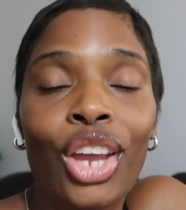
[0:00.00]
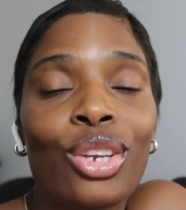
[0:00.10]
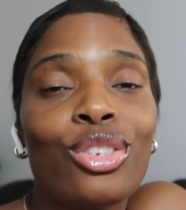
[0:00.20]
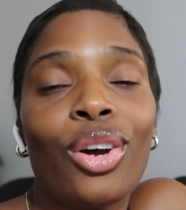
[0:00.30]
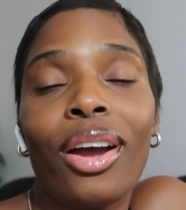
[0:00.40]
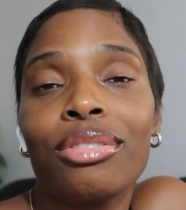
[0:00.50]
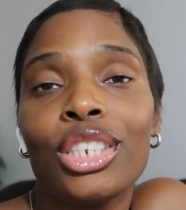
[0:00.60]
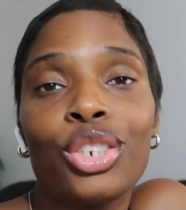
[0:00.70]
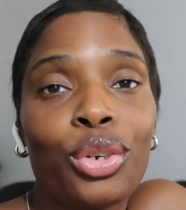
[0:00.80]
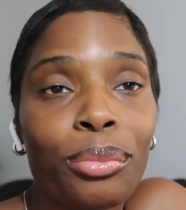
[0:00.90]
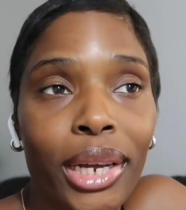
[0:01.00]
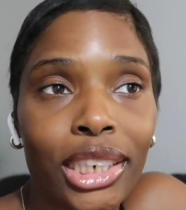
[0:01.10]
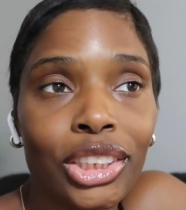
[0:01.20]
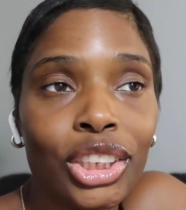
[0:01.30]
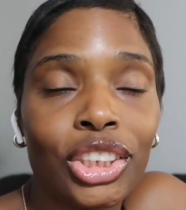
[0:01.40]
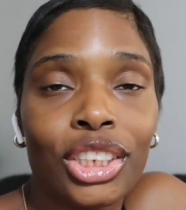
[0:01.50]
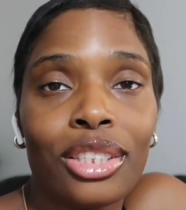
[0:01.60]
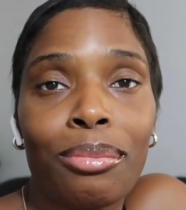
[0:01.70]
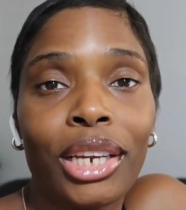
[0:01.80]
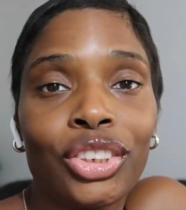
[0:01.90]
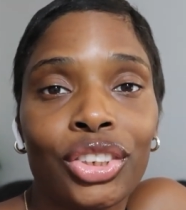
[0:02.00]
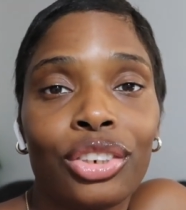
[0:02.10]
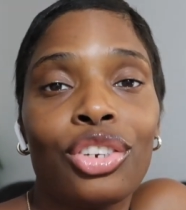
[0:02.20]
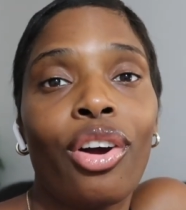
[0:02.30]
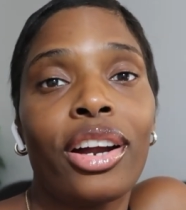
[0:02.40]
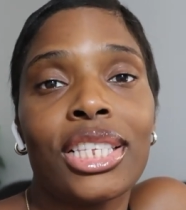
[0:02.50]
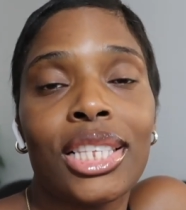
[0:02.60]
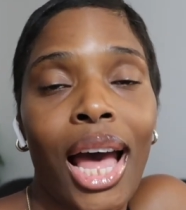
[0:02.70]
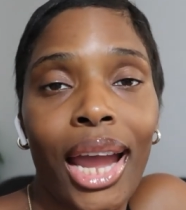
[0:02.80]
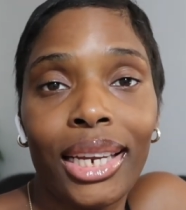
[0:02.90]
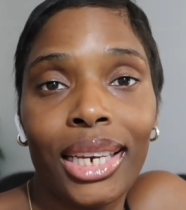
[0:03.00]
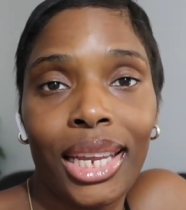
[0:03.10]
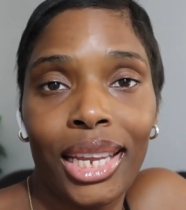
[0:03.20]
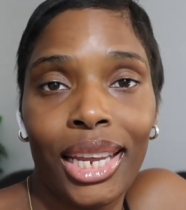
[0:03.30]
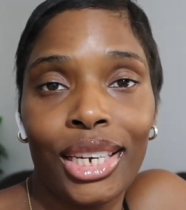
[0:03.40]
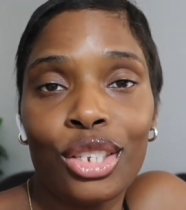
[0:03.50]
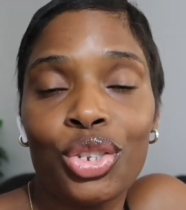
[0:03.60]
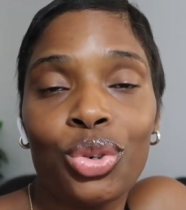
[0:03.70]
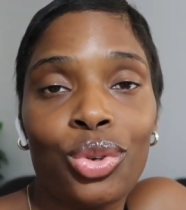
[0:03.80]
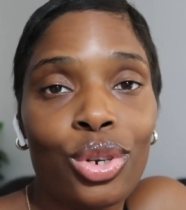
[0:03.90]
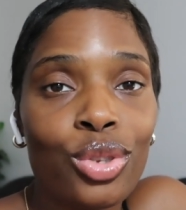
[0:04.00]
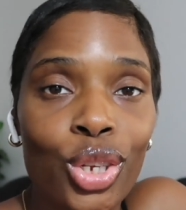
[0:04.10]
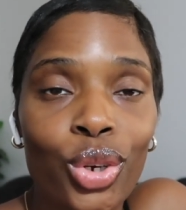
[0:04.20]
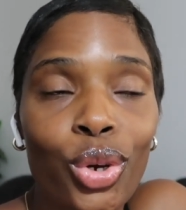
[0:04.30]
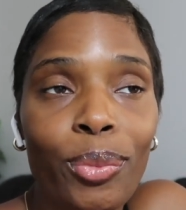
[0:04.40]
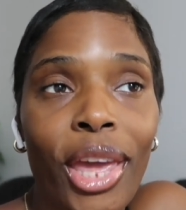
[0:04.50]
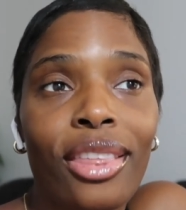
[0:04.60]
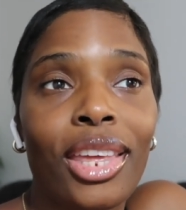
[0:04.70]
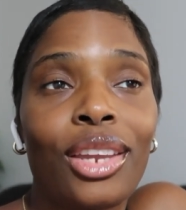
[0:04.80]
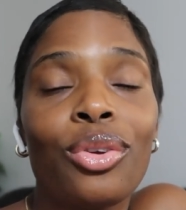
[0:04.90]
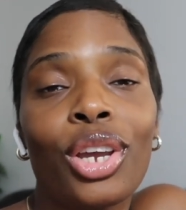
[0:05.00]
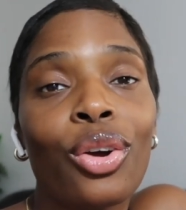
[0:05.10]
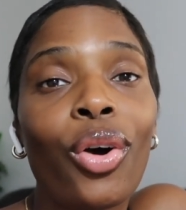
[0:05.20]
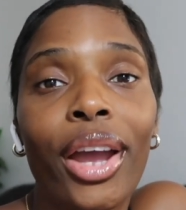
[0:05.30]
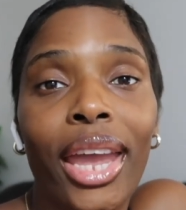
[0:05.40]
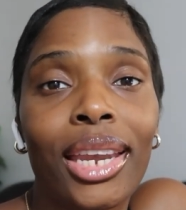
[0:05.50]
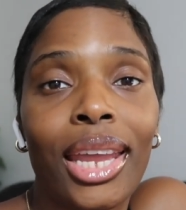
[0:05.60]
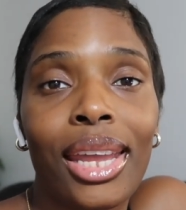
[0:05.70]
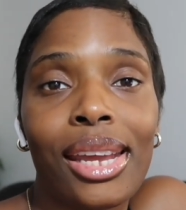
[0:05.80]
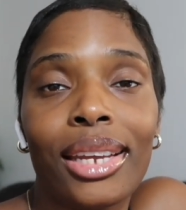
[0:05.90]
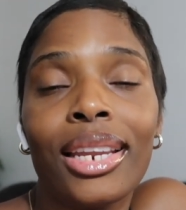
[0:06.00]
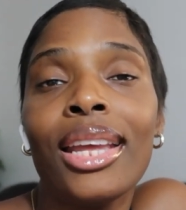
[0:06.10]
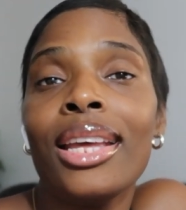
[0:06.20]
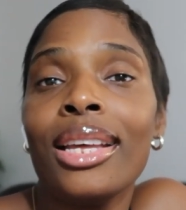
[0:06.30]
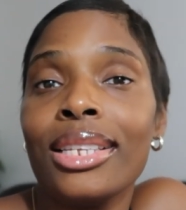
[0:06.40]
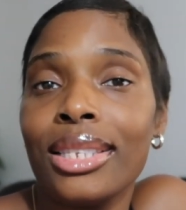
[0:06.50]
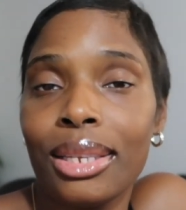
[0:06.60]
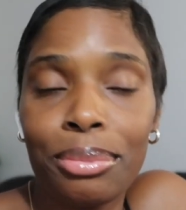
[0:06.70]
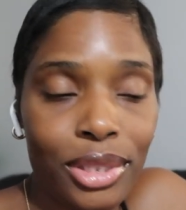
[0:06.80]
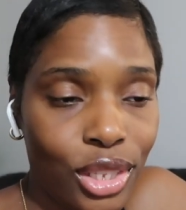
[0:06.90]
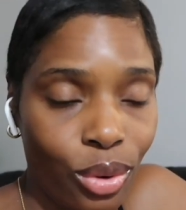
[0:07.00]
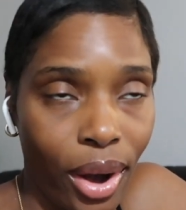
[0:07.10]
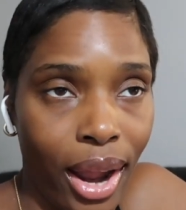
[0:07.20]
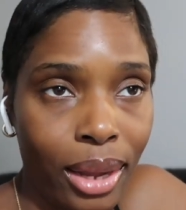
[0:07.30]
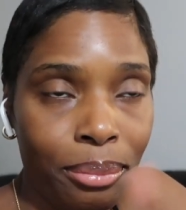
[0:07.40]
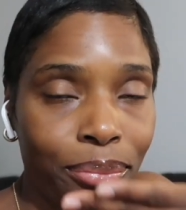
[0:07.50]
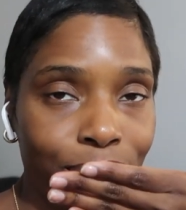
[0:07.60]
You don't have to do much. Just make sure you are signed in to YouTube, and then you can go ahead and subscribe.